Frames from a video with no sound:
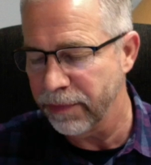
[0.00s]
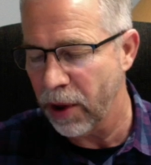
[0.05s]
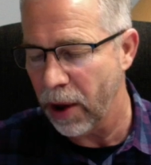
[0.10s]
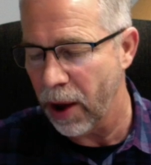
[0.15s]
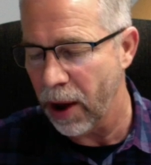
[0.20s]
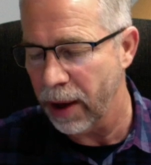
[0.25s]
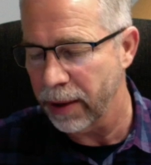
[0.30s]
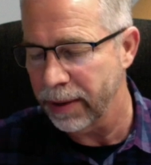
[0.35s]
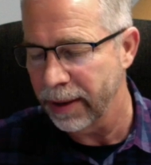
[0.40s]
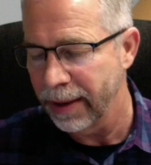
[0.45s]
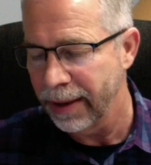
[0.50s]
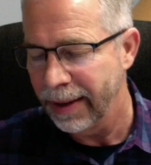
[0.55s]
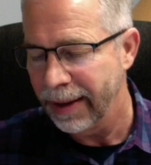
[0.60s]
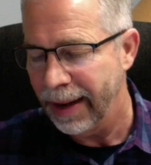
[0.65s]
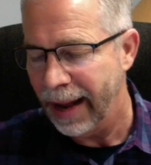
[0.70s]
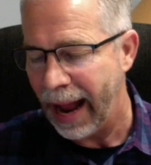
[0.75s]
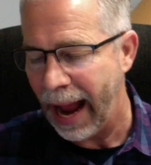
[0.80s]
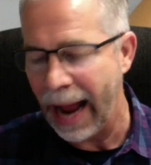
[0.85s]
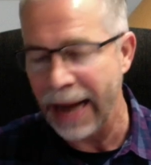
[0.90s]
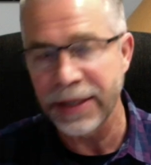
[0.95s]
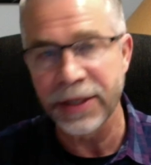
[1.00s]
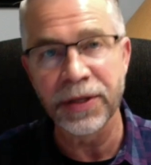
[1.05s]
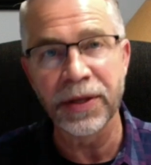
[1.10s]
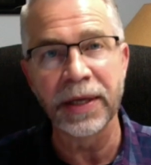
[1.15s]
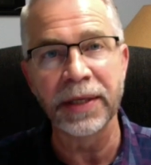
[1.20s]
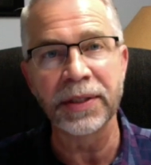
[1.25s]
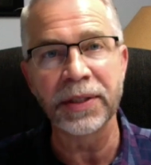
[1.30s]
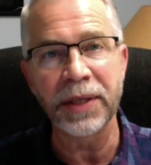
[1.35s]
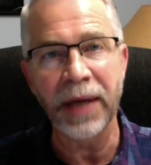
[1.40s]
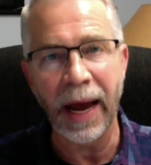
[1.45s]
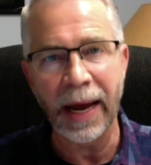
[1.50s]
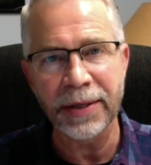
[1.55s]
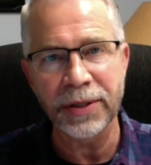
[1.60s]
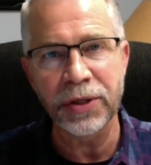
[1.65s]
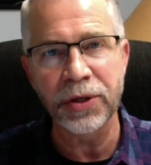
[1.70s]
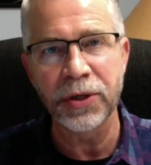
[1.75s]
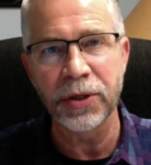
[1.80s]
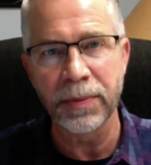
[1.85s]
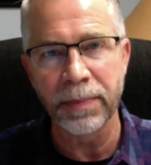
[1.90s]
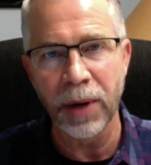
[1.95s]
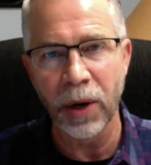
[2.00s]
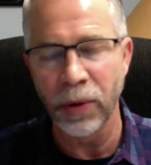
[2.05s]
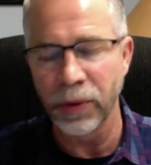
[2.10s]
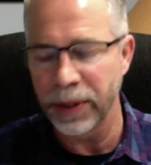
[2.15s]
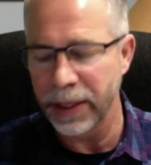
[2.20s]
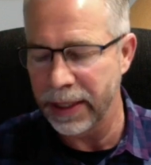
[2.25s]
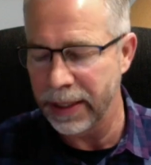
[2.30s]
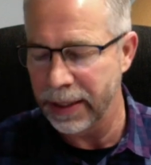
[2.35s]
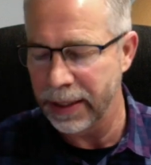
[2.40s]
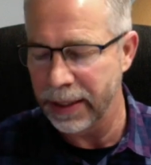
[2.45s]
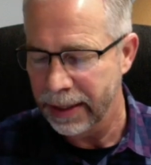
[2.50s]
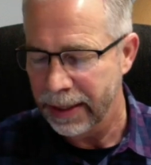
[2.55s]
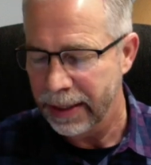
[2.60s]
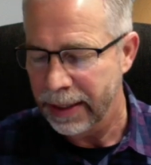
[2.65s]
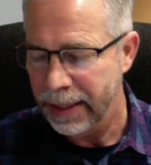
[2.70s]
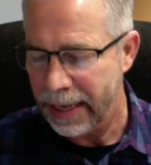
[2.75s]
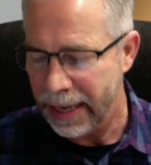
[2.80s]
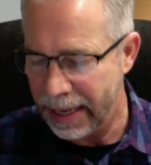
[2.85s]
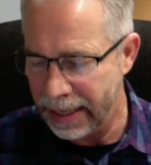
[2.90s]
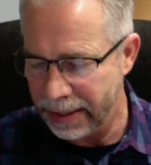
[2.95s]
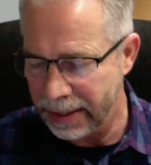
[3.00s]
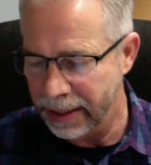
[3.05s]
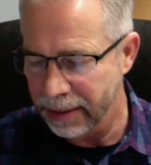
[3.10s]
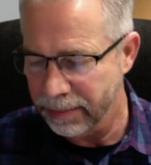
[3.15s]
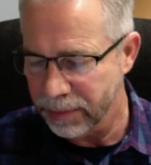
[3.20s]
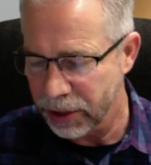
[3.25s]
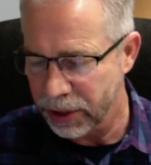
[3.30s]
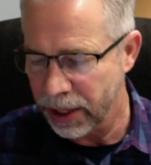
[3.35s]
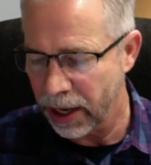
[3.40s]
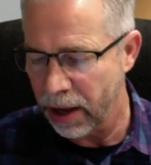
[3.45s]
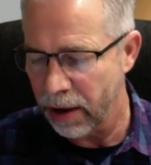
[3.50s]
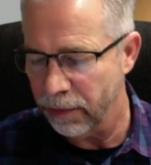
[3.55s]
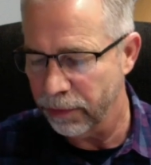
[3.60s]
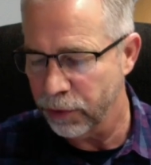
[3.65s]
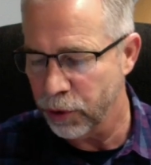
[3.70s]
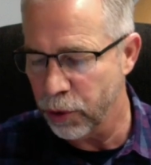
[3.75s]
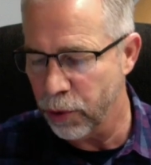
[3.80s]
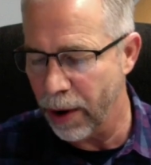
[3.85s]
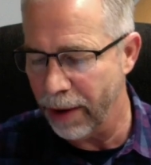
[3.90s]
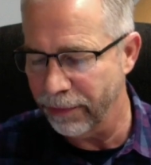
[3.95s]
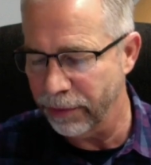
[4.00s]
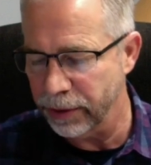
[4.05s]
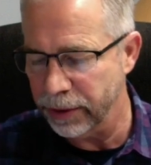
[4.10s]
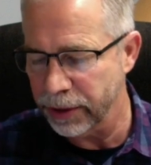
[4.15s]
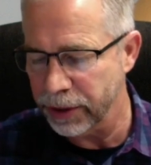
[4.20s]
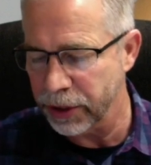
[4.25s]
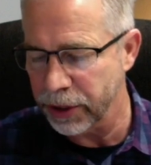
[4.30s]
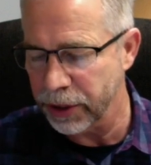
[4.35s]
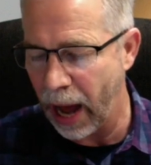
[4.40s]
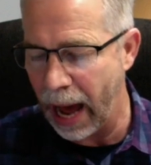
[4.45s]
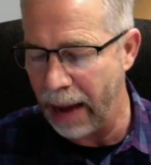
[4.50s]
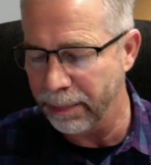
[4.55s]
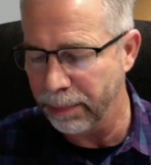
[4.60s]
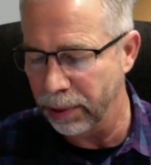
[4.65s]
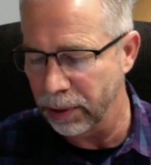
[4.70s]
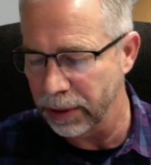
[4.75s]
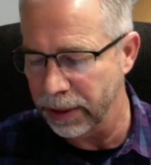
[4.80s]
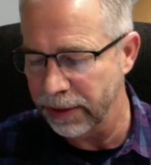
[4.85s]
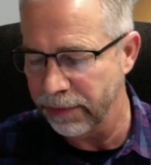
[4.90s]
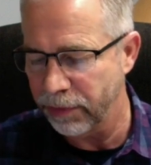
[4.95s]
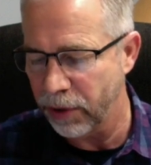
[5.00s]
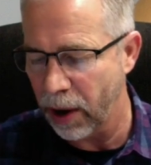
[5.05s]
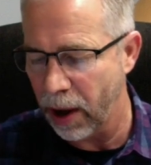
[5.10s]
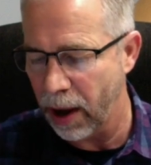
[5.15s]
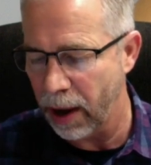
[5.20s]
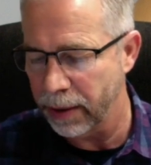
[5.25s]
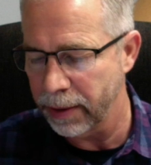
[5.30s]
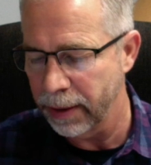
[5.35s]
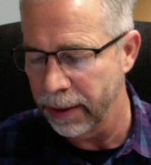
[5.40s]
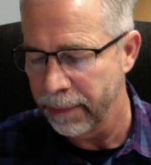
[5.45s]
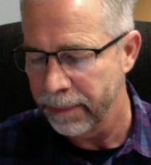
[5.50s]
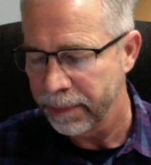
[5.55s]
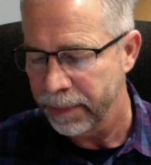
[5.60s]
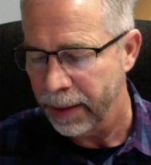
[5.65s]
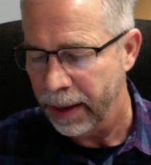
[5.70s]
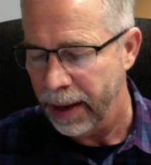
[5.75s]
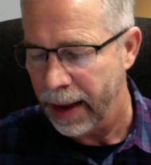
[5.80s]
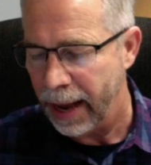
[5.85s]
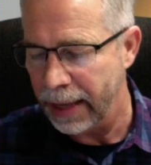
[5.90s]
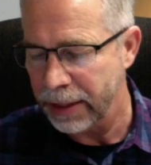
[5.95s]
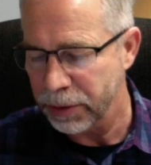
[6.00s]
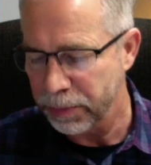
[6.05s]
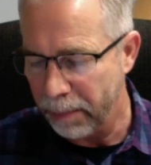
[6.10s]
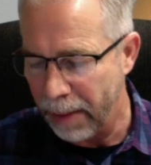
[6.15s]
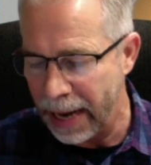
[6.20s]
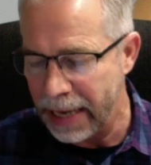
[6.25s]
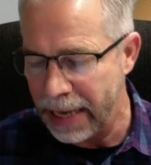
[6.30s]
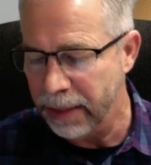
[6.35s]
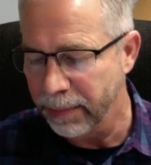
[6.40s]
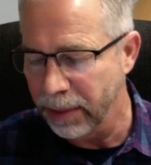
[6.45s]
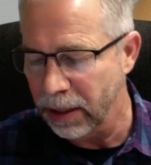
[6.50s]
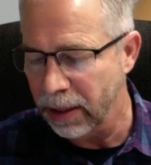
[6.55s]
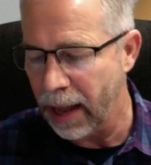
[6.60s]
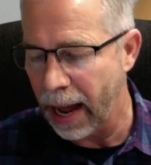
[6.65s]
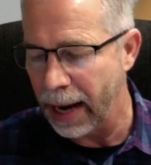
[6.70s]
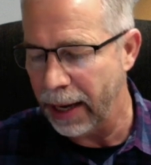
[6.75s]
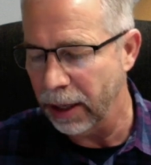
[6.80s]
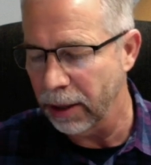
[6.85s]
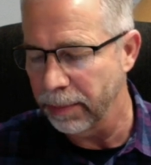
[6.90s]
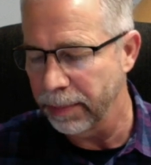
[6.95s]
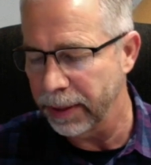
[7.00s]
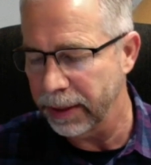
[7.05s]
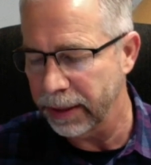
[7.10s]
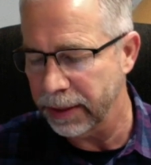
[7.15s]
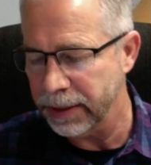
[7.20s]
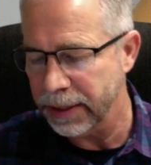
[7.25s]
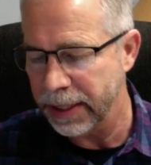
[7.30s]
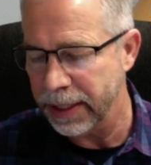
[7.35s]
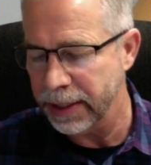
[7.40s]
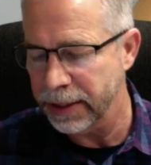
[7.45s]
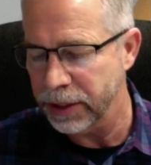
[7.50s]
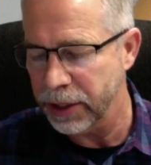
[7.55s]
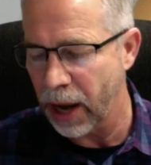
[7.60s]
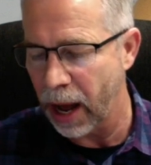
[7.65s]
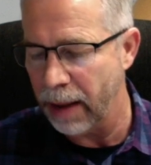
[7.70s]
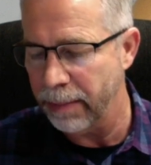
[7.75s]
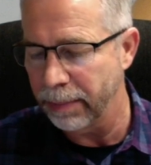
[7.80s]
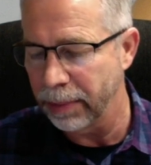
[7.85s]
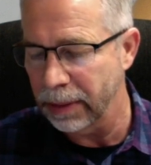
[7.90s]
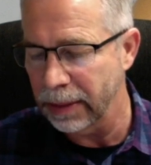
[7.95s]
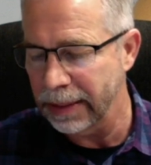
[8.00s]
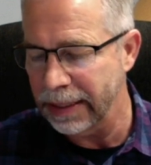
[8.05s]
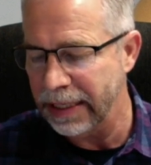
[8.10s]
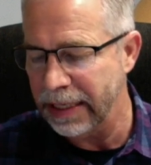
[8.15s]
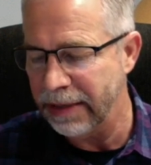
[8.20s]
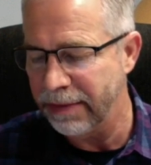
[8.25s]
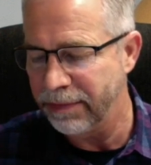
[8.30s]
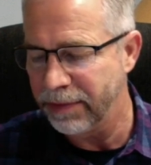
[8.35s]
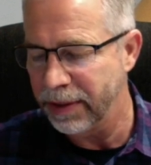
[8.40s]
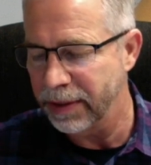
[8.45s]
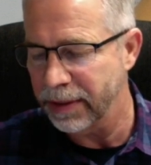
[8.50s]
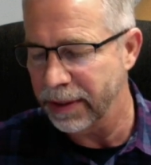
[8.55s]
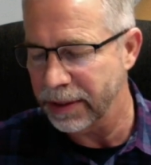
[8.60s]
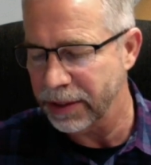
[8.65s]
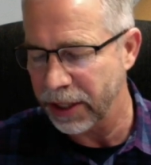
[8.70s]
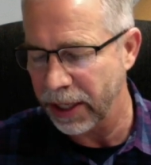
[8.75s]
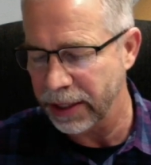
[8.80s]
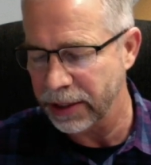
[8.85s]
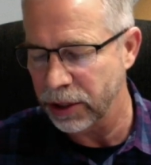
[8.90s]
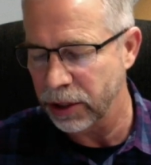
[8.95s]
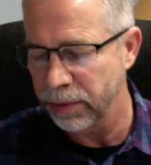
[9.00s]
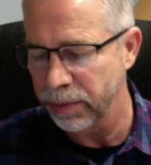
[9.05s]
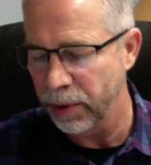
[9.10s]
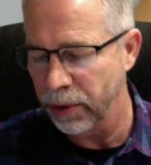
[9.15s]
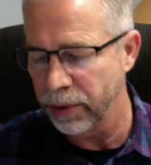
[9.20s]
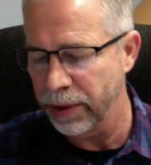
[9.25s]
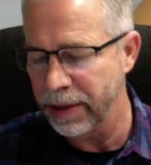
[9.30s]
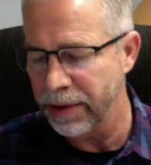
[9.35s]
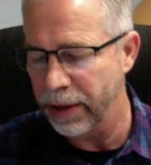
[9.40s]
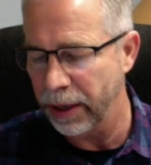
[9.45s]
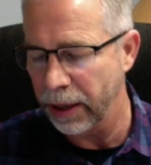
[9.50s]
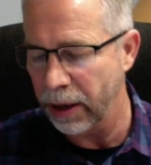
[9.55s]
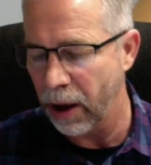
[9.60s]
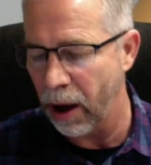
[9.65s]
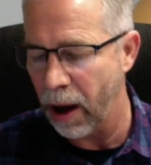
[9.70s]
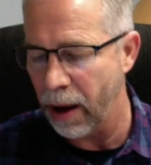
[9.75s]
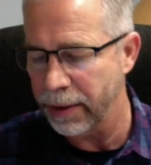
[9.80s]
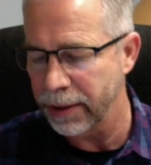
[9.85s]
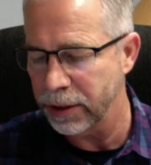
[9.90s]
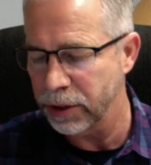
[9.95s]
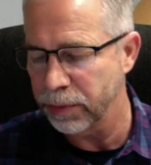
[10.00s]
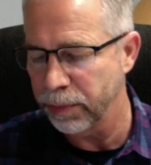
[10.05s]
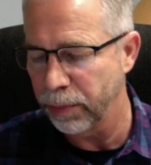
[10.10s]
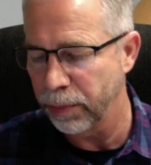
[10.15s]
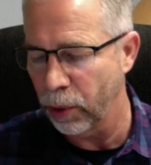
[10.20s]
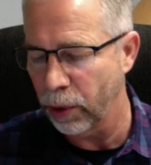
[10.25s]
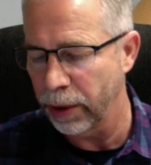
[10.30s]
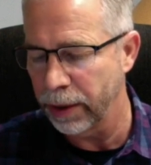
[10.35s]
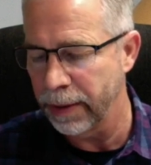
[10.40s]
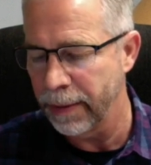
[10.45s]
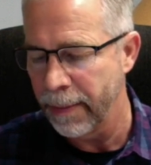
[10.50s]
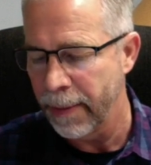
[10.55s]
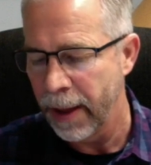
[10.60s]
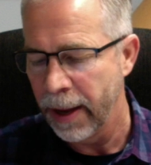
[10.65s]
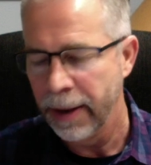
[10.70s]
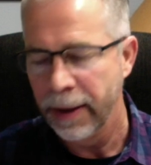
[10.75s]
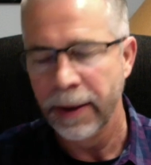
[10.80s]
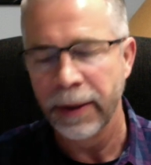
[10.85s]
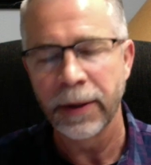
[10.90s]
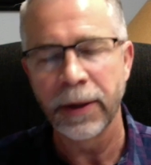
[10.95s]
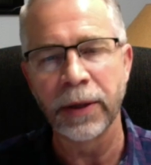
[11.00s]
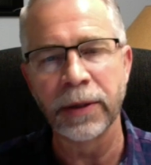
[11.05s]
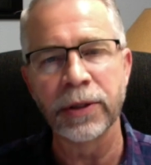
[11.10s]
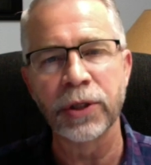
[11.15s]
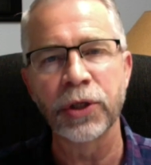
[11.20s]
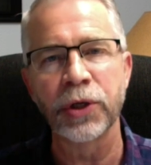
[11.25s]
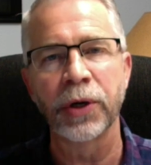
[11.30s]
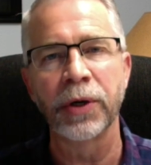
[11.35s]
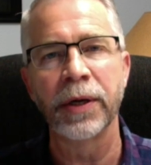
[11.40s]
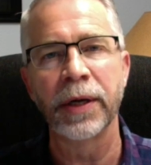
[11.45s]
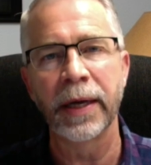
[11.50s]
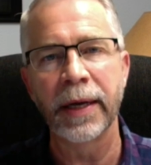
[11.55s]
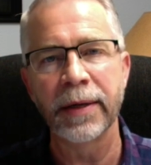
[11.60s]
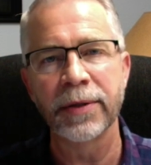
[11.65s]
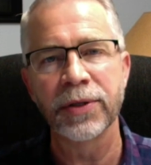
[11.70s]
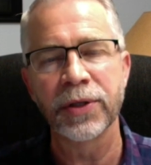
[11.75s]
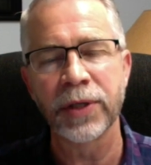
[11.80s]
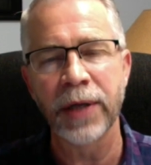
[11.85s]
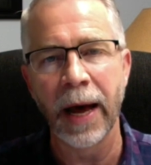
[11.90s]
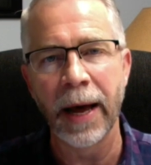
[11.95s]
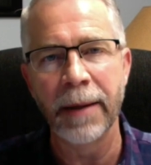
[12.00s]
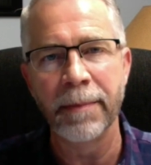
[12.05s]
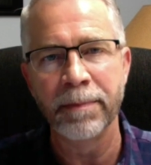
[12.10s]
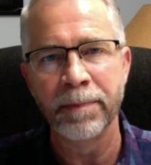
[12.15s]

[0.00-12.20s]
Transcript: God has the testimony in himself. Whoever does not believe God has made him a liar because he has not believed in the testimony that God has borne concerning his Son.